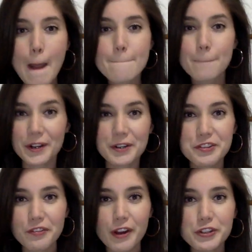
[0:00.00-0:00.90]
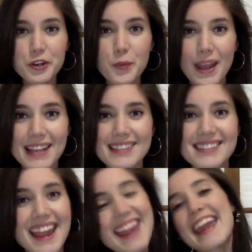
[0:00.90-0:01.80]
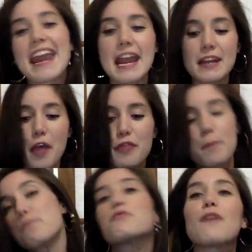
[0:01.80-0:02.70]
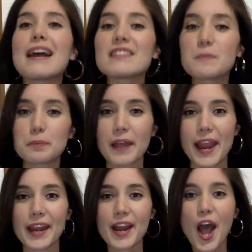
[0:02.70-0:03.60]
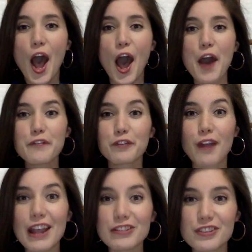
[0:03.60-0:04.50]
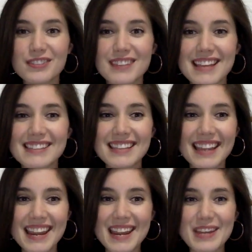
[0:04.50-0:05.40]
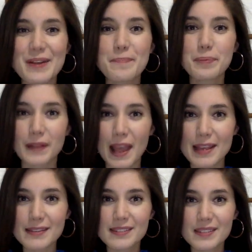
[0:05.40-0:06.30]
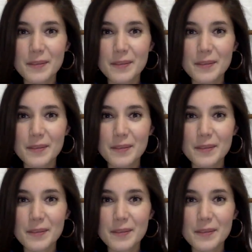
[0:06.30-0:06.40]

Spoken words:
buckled around your waist and the breastplate of righteousness in place.